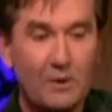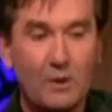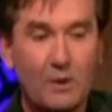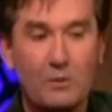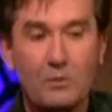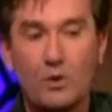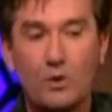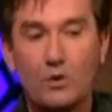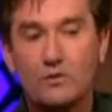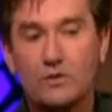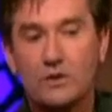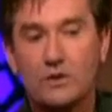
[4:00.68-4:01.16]
we
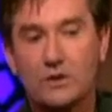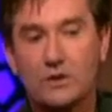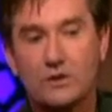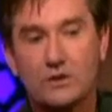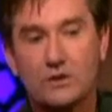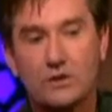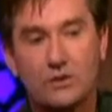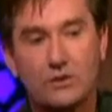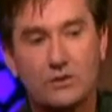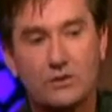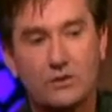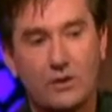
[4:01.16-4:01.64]
moved
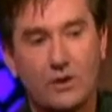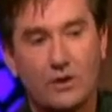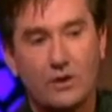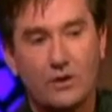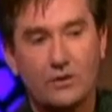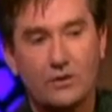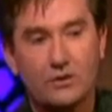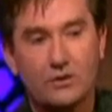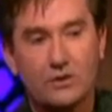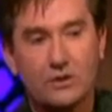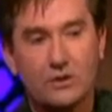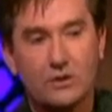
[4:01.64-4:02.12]
into the
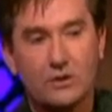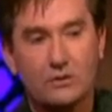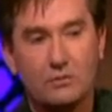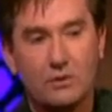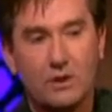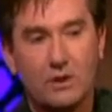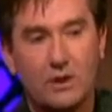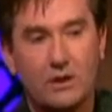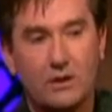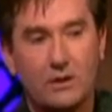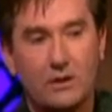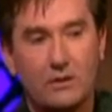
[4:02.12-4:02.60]
house that
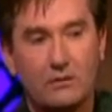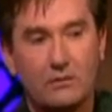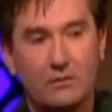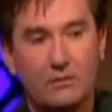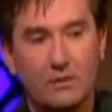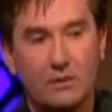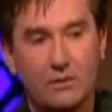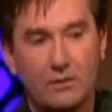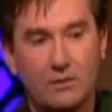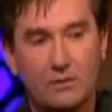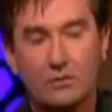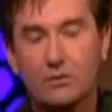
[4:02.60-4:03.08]
we
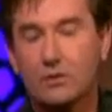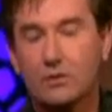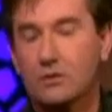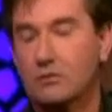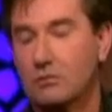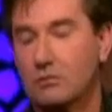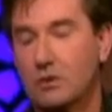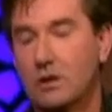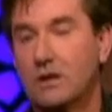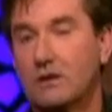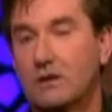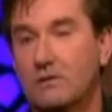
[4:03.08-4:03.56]

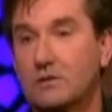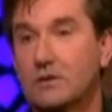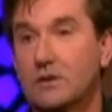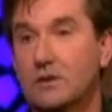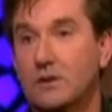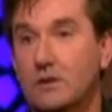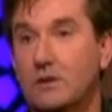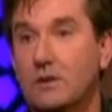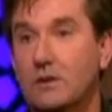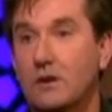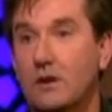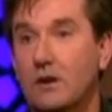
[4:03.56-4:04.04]
lived
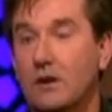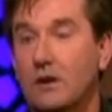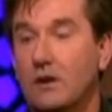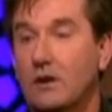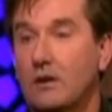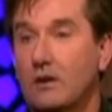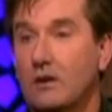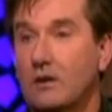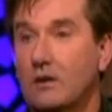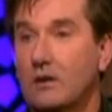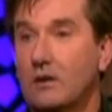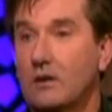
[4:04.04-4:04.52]
in.
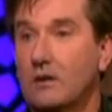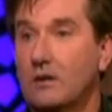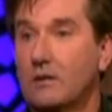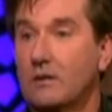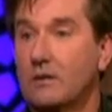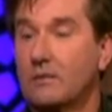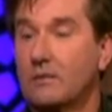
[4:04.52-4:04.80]
What did your